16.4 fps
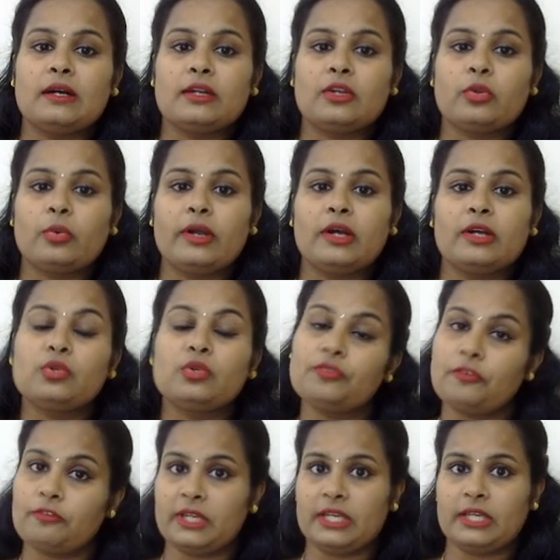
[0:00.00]
to
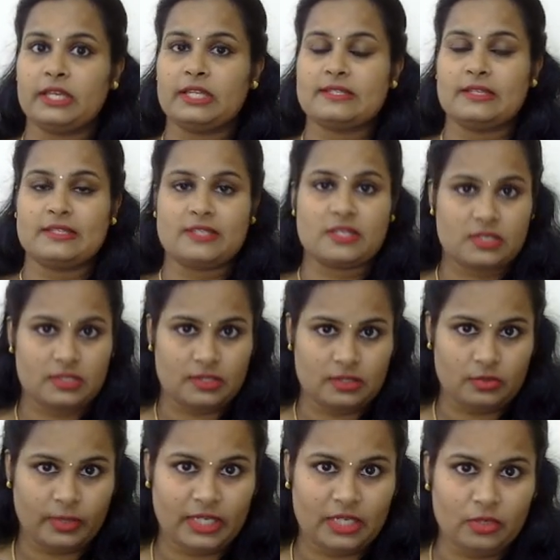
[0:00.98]
250 degrees Celsius?
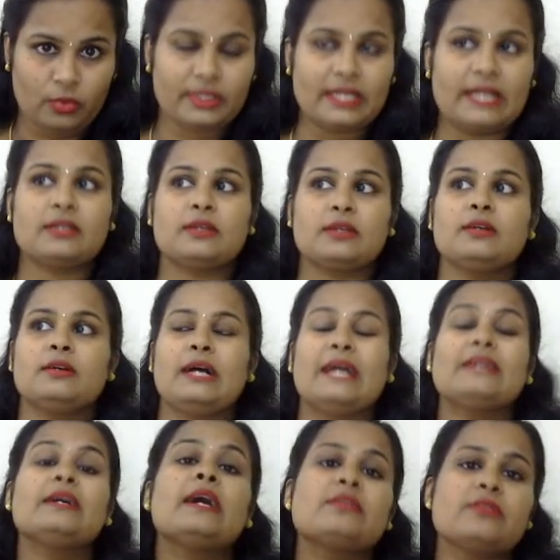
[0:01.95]
We know that
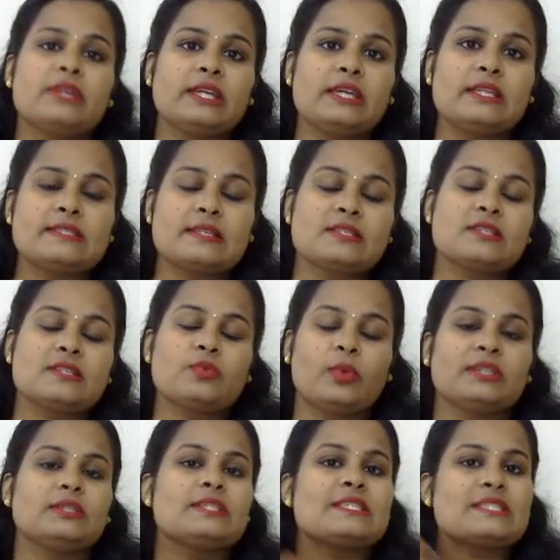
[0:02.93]
at 100 degrees Celsius,
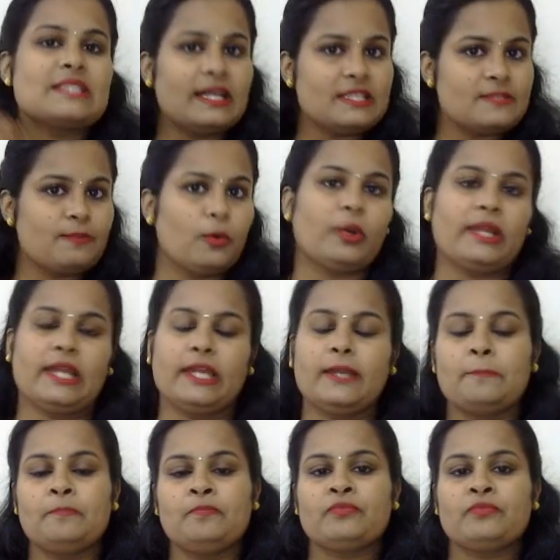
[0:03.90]
water starts boiling.
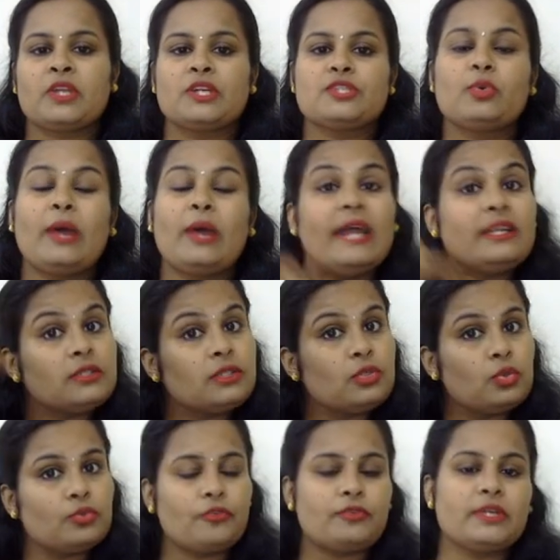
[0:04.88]
So at
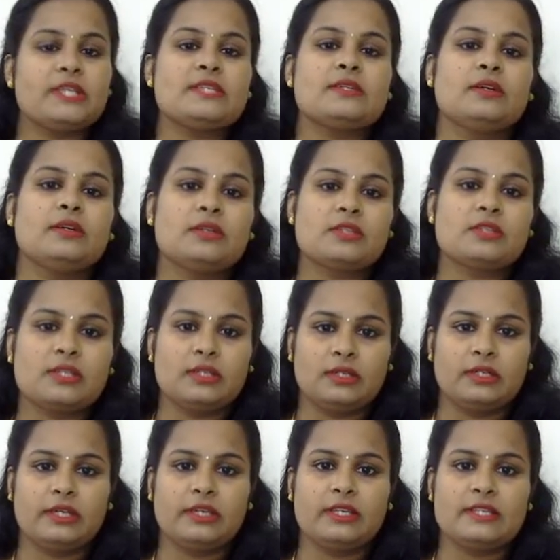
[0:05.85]

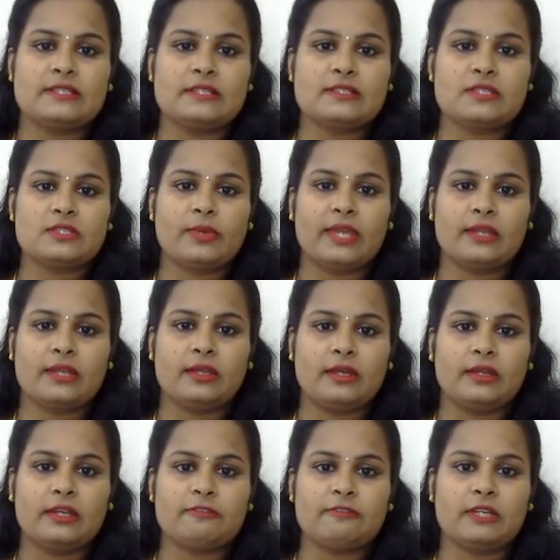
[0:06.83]
250 degrees Celsius, we can
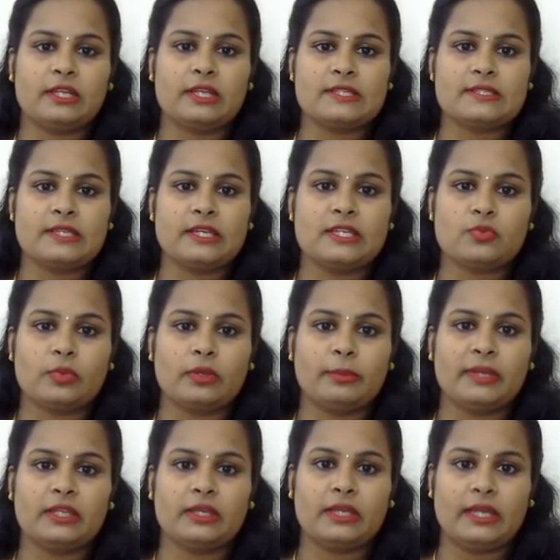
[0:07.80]
definitely say it will be
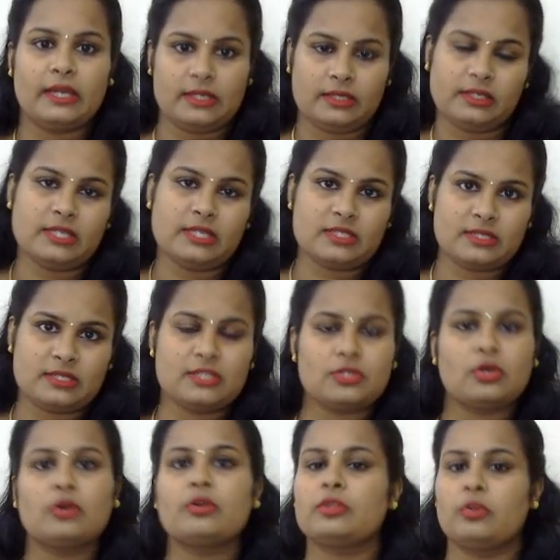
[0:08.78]
in gaseous state
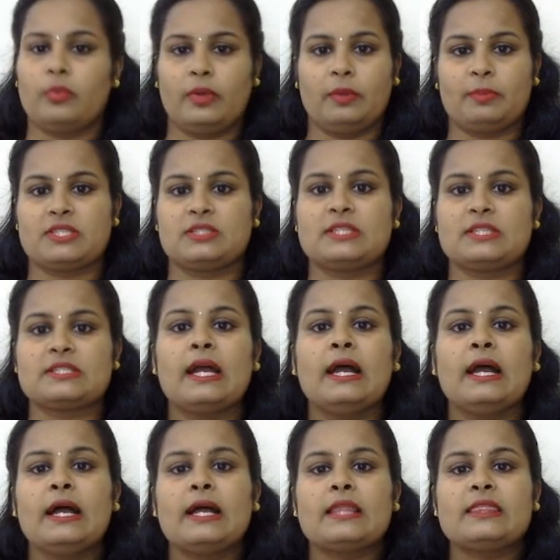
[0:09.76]
or the vapor state.
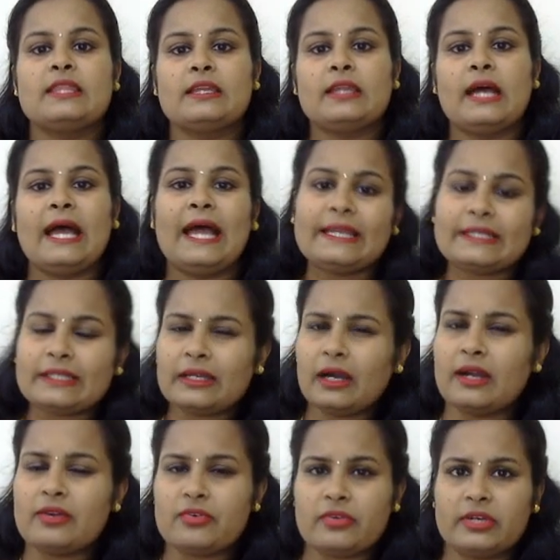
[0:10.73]
Then at
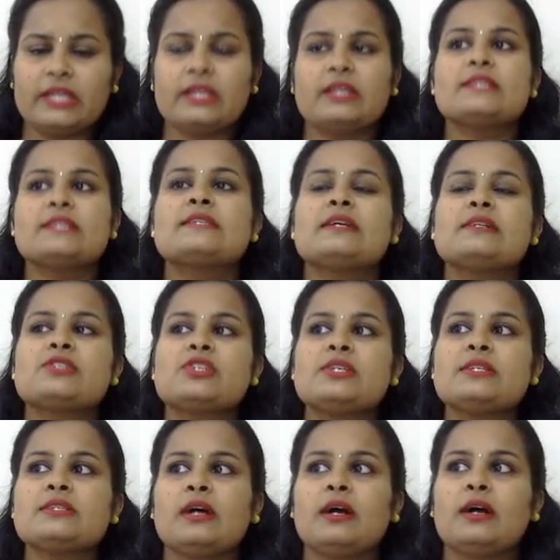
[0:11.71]
100 degrees
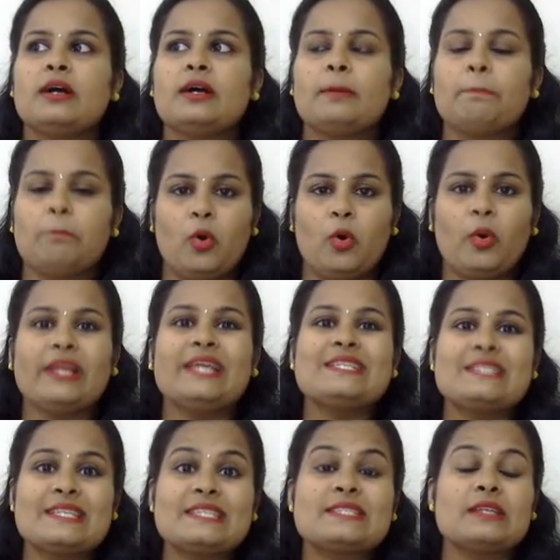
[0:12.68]
Celsius, boiling
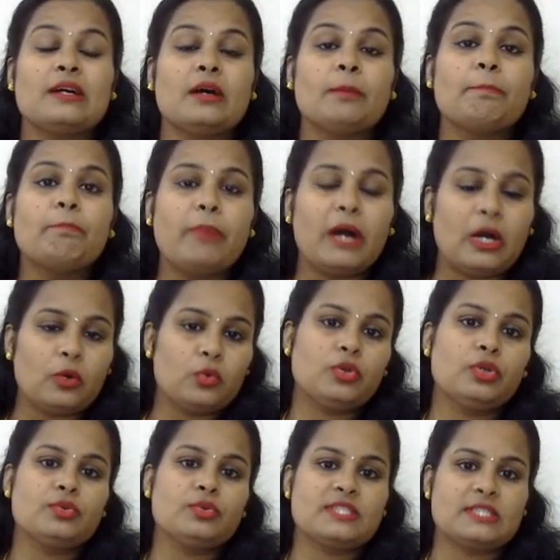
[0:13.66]
just about
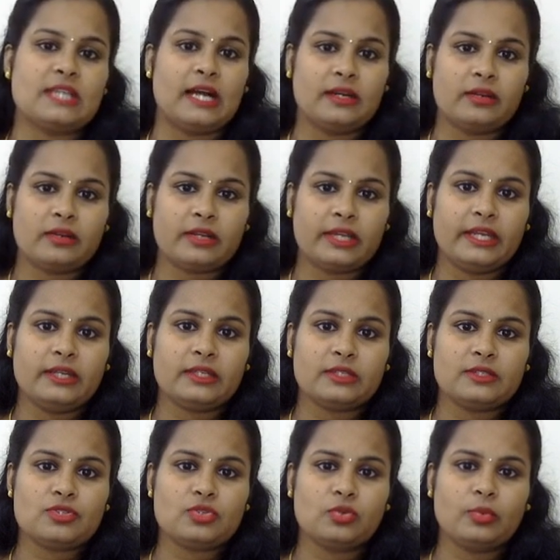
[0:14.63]
to start, right?
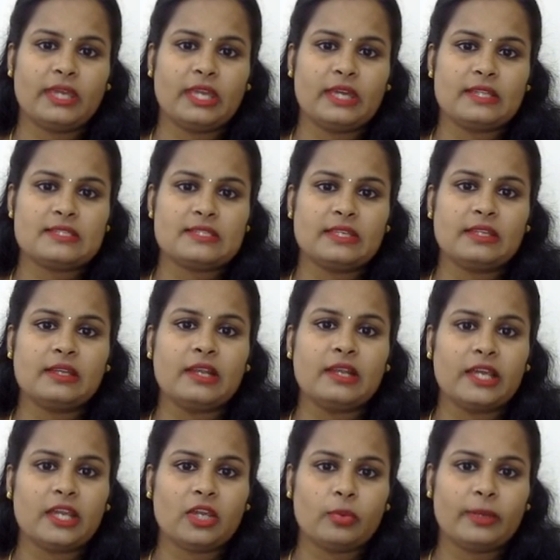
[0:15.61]
So we can say that
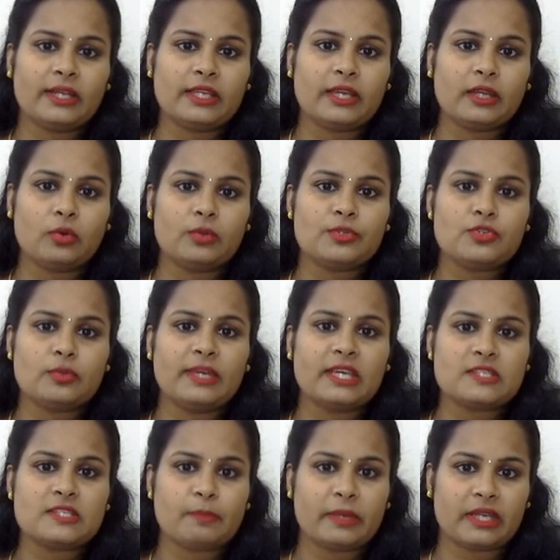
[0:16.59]
liquid can also be
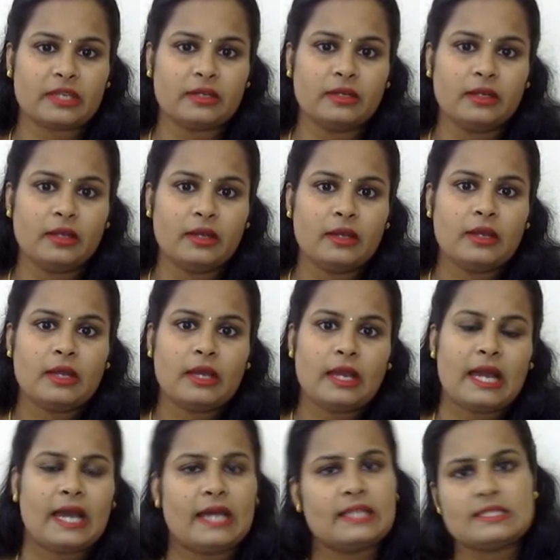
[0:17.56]
expected,
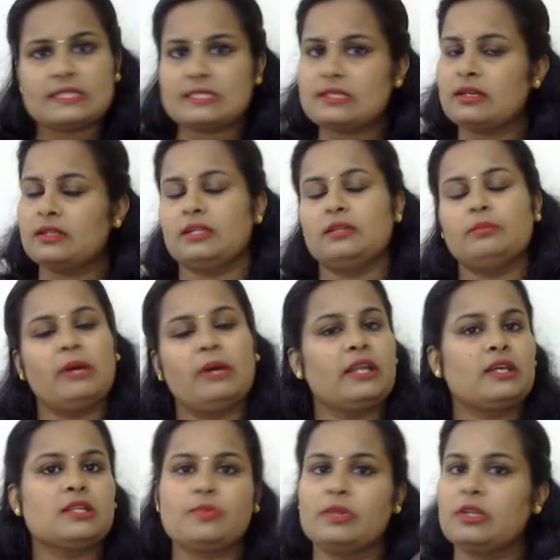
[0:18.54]
and certain
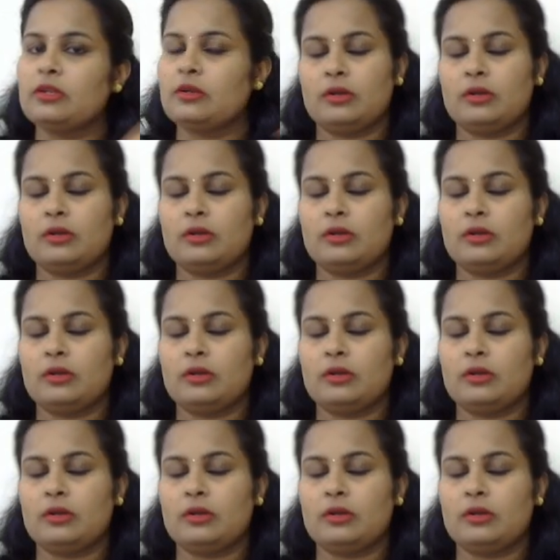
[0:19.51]
particles will,